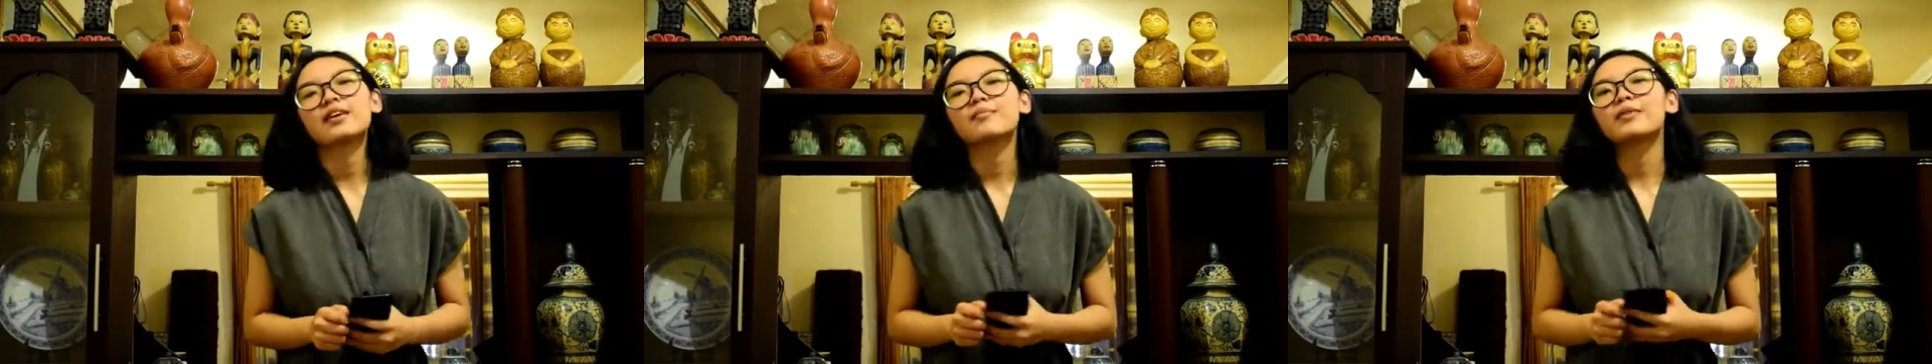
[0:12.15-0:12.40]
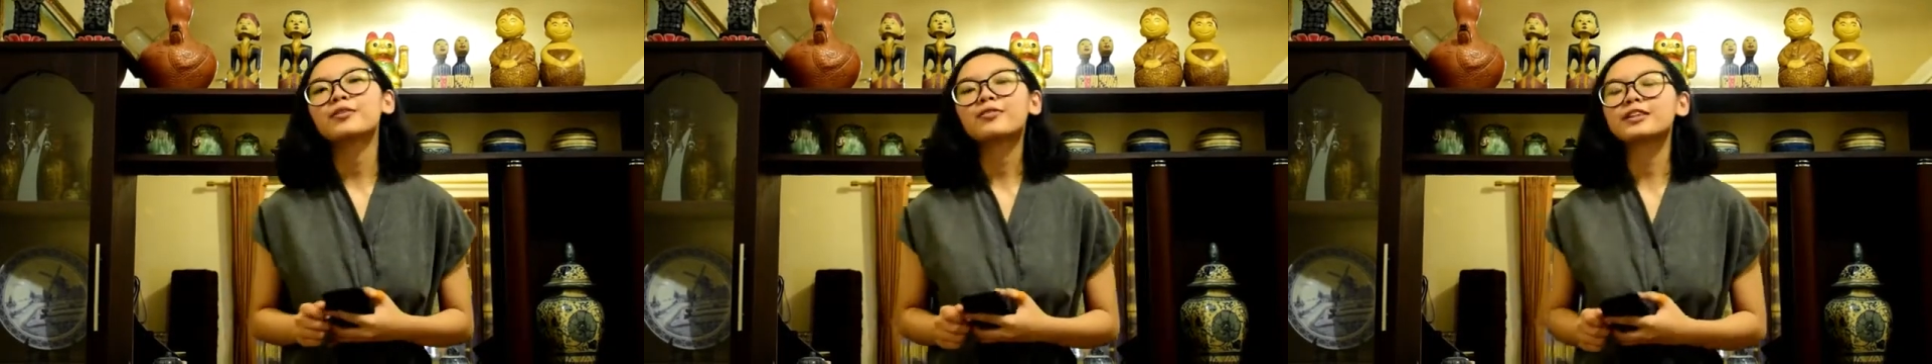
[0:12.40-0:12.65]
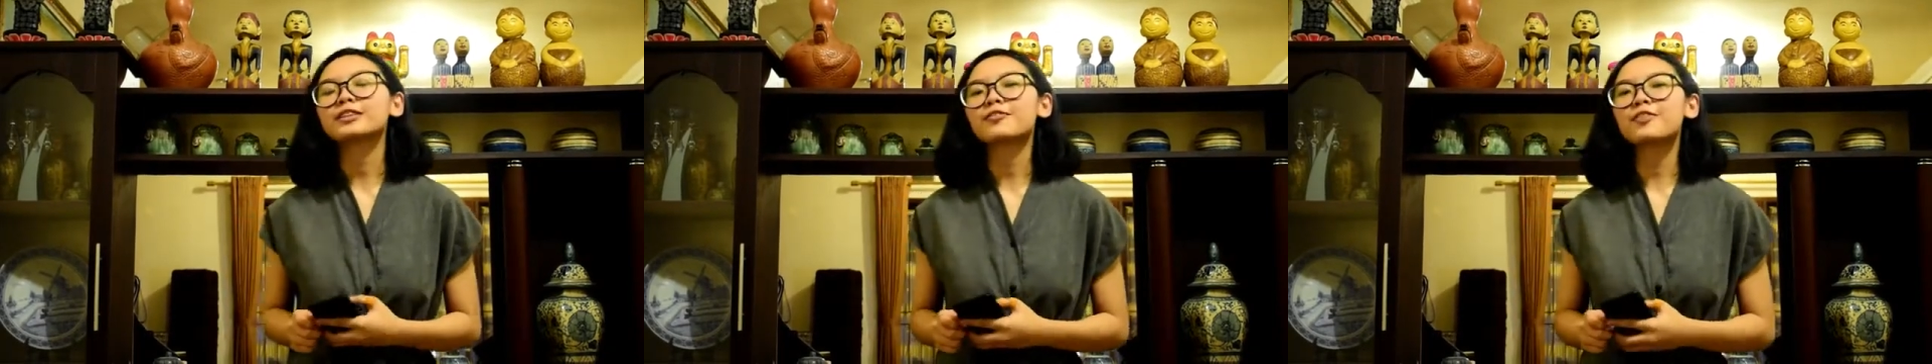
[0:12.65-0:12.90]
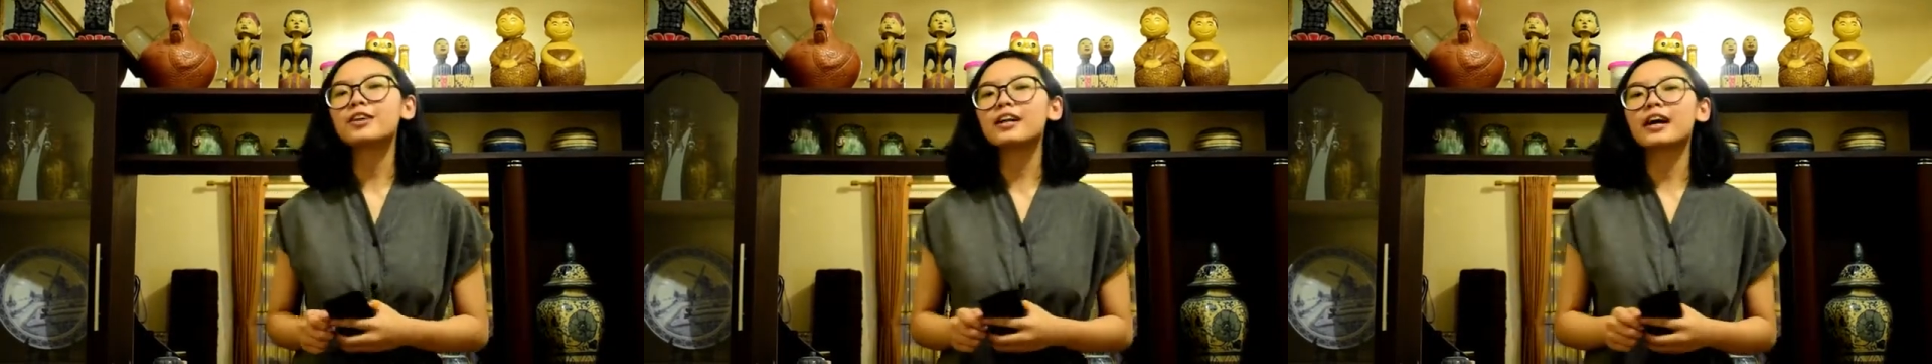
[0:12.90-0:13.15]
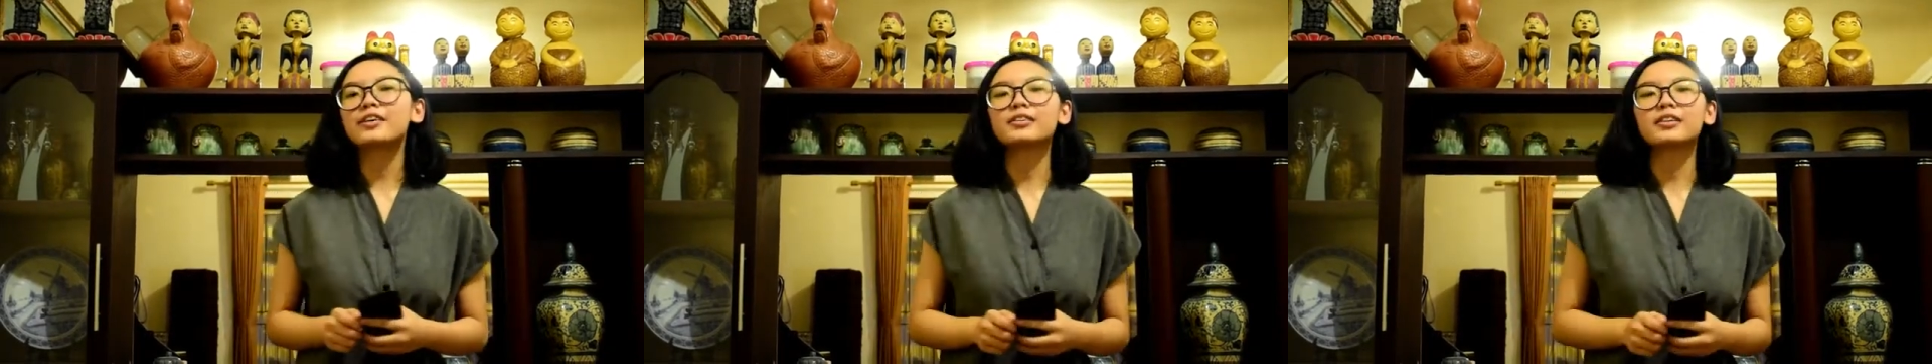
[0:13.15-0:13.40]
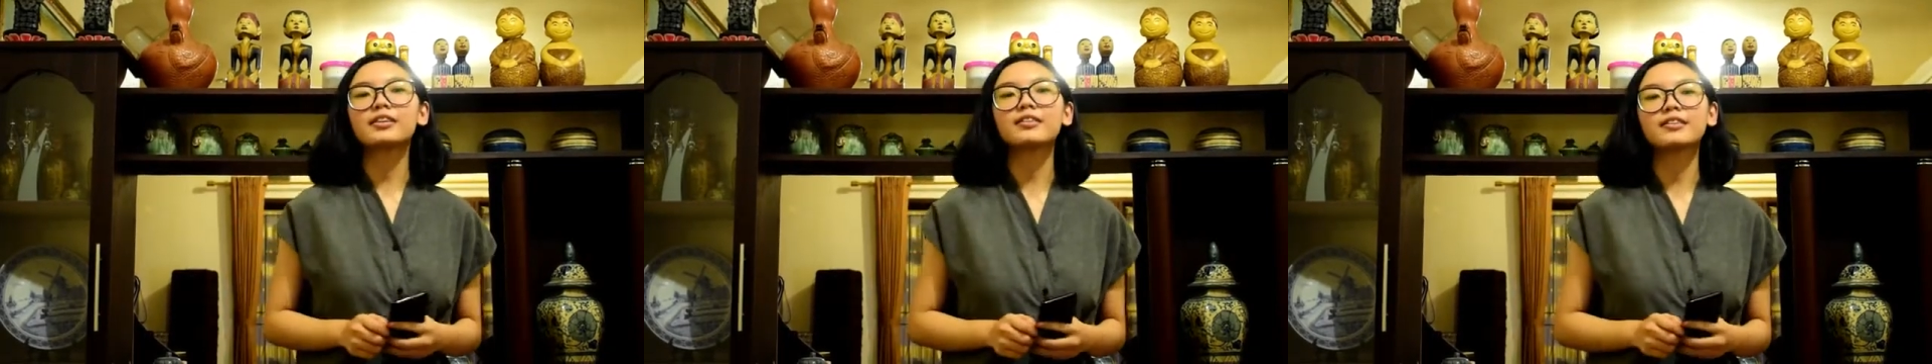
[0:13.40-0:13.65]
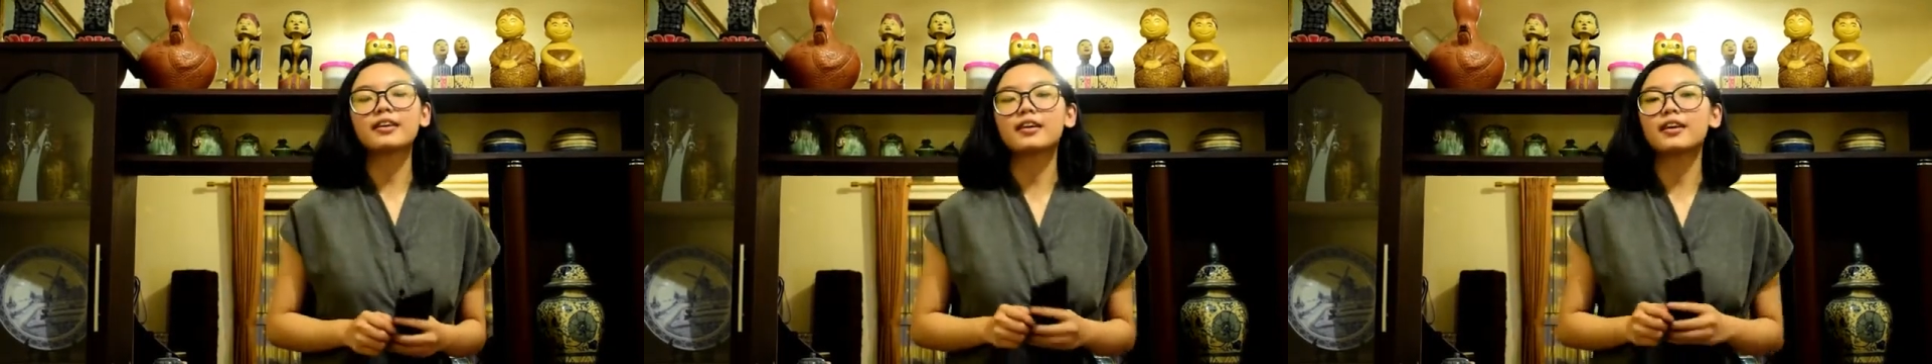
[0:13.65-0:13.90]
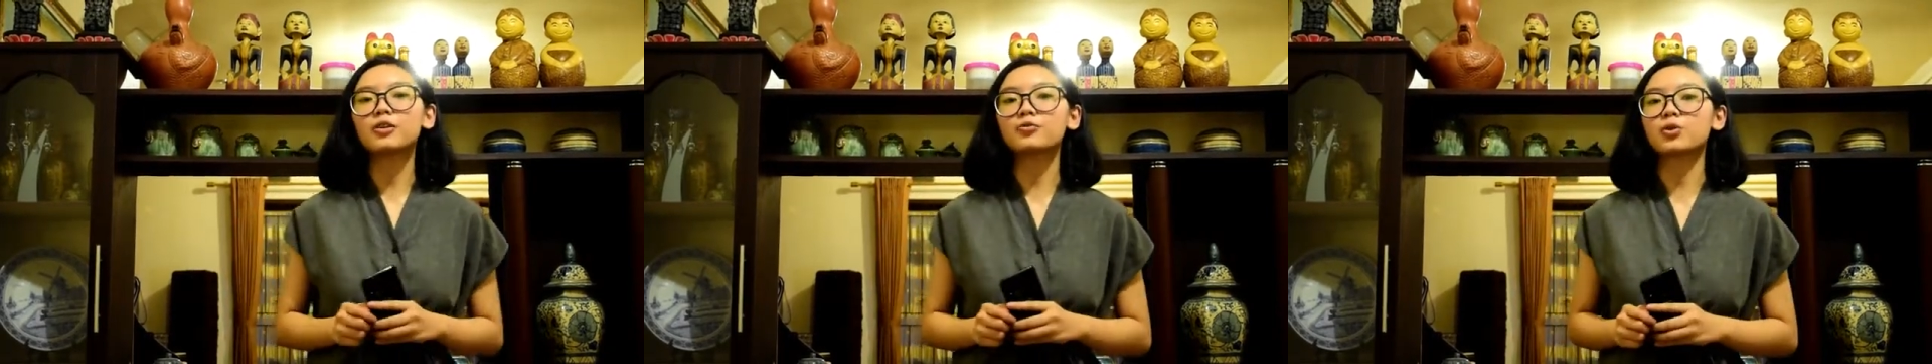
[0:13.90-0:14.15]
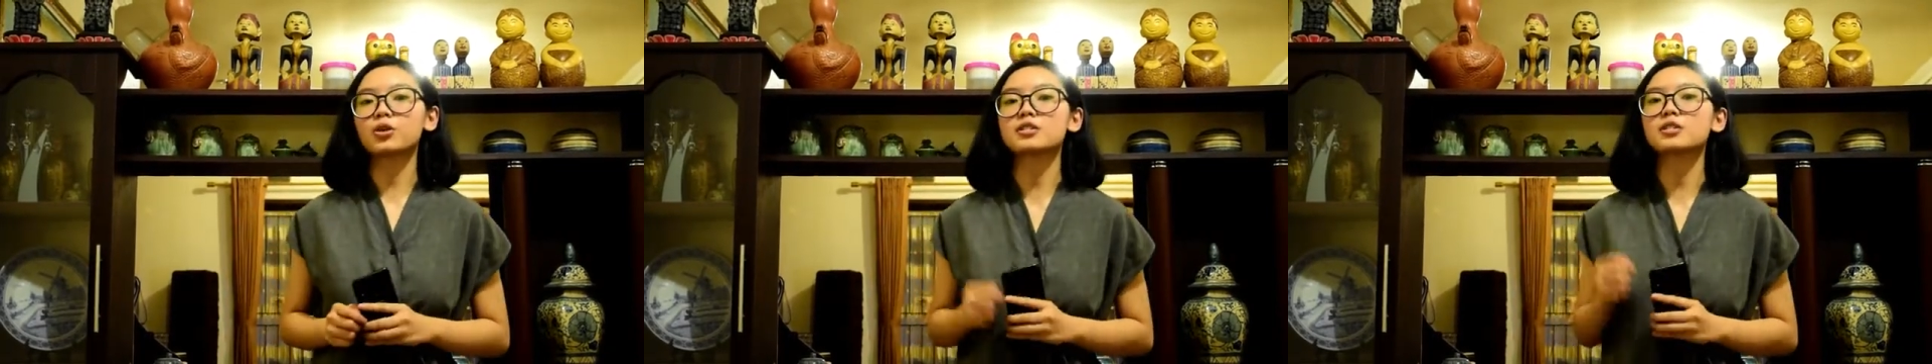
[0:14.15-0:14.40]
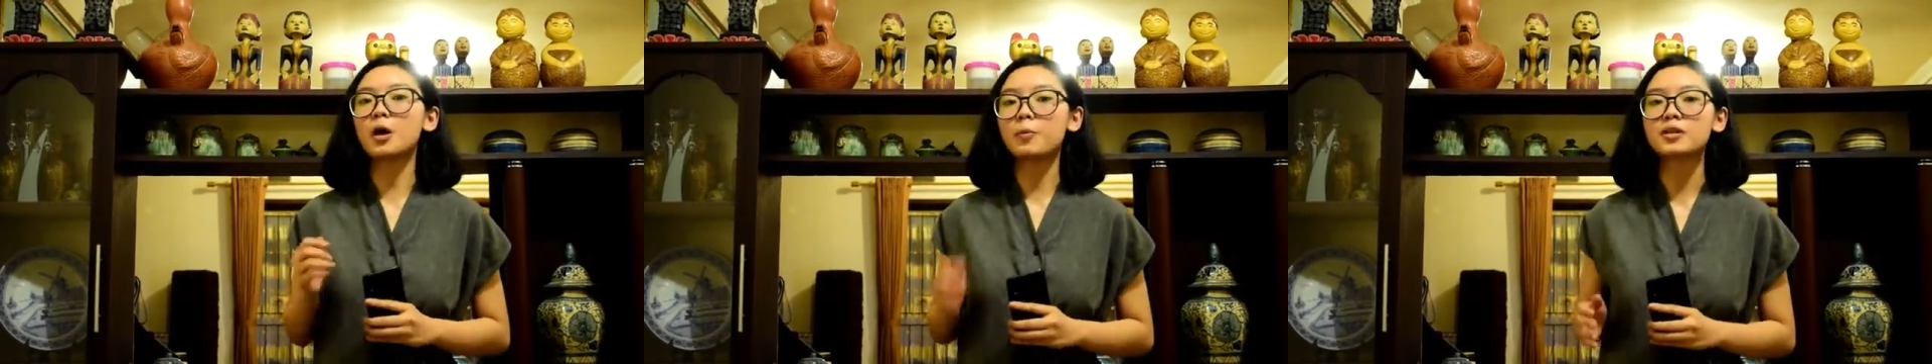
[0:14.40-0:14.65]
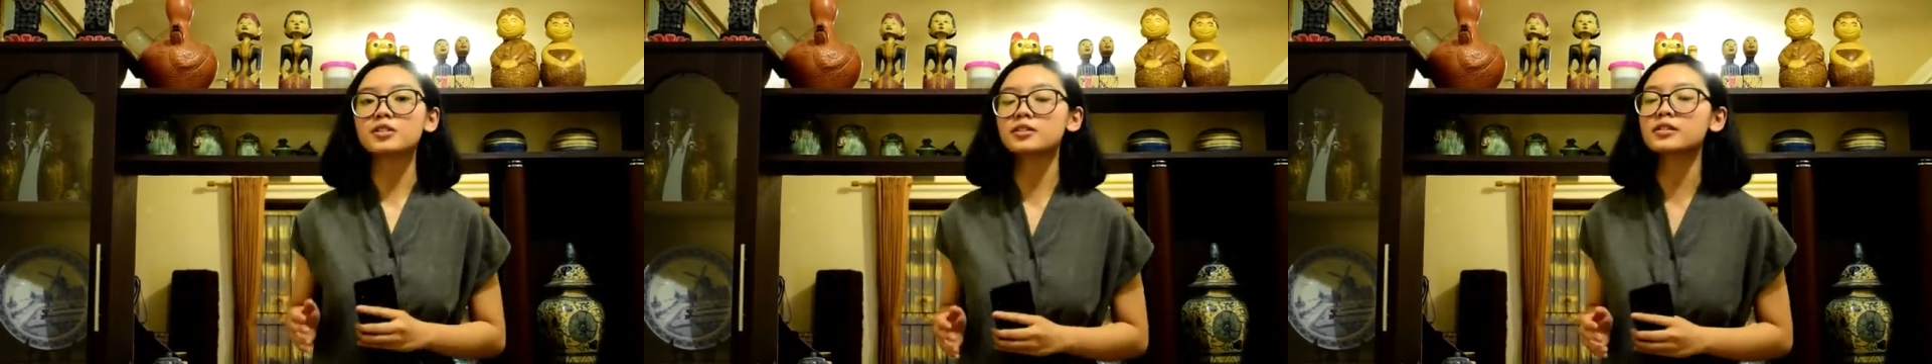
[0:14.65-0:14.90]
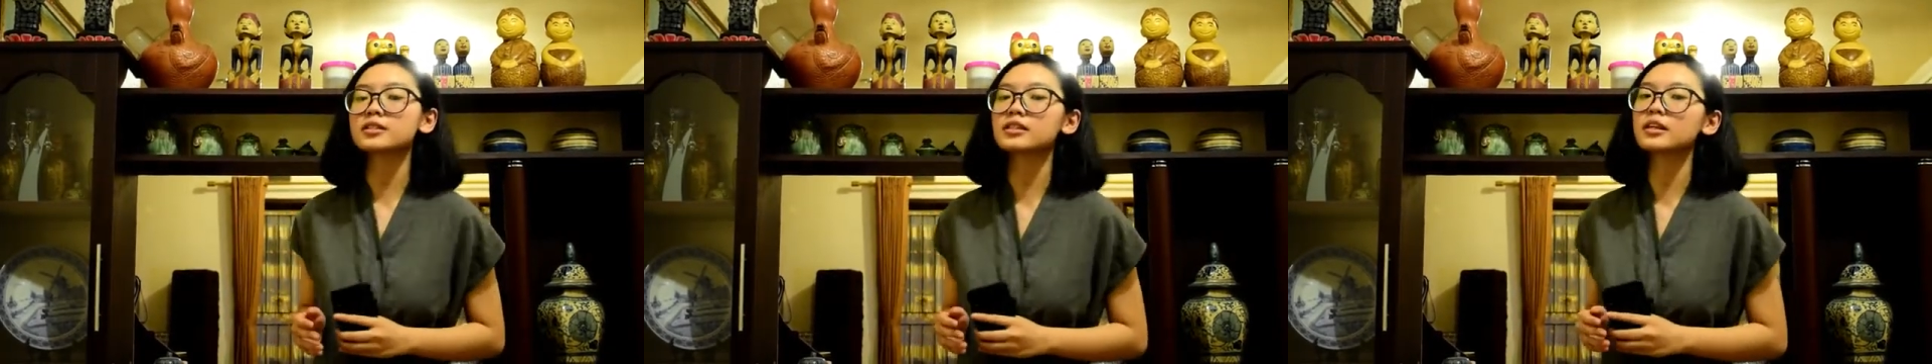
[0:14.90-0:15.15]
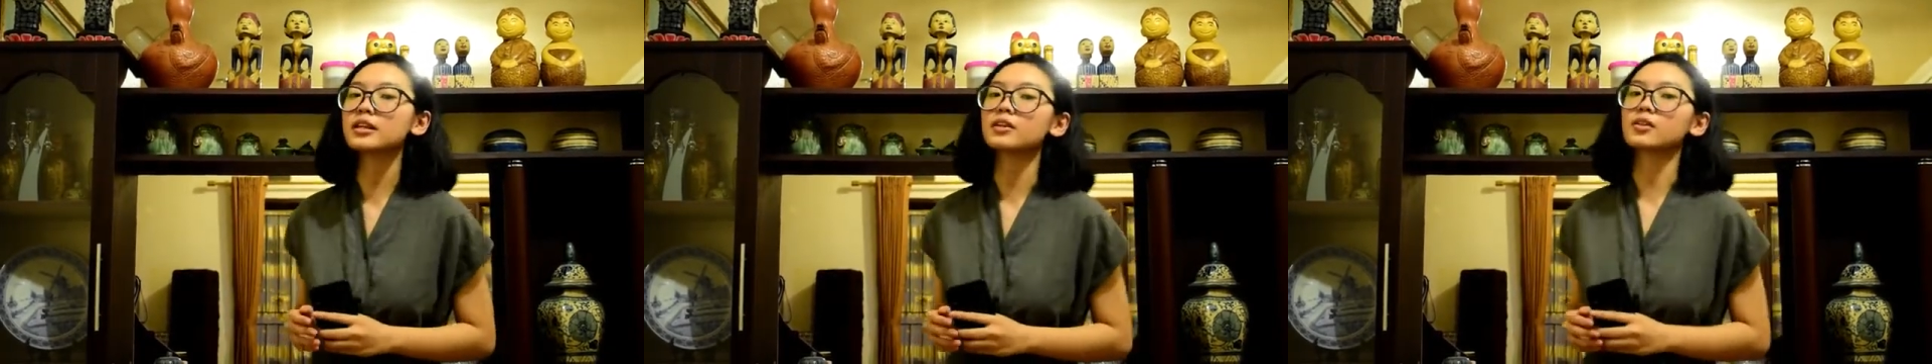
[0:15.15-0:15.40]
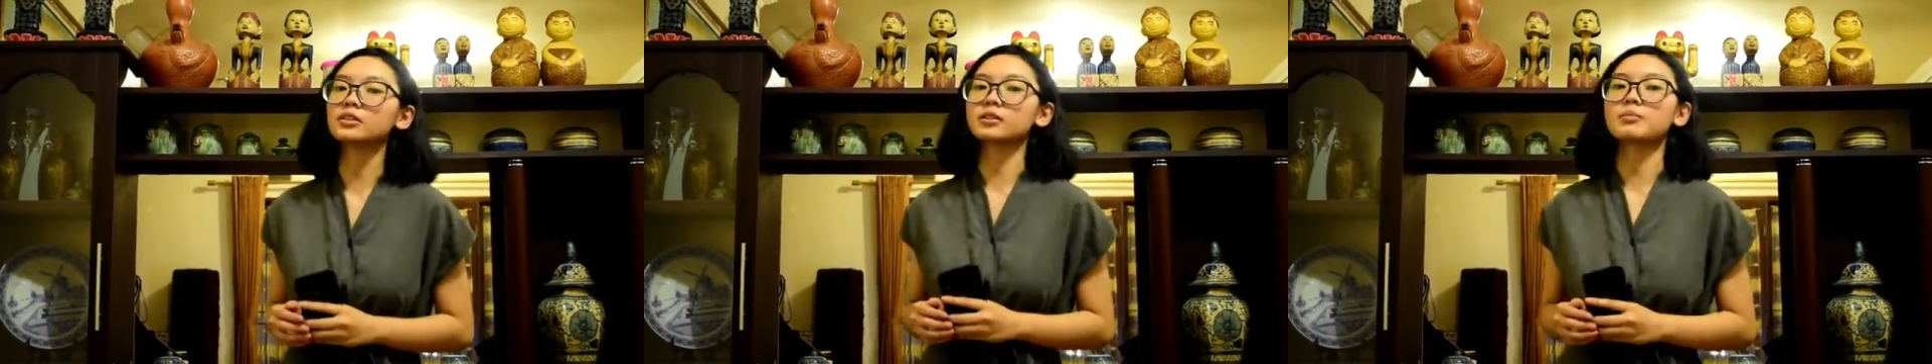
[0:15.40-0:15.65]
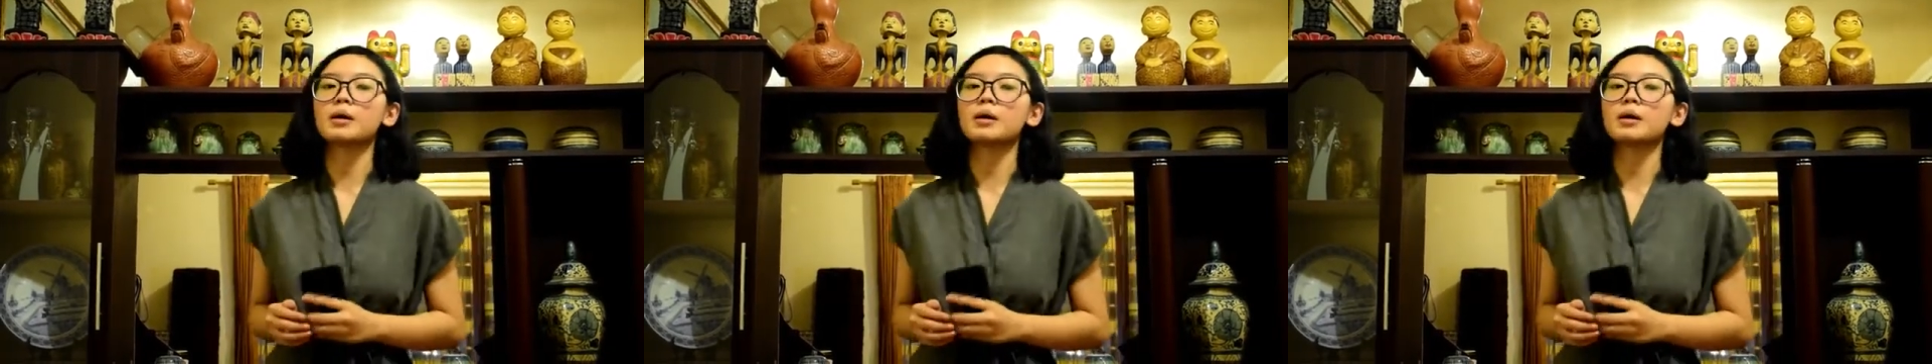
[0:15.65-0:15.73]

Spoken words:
But first of all, I would like to thank God for this opportunity and also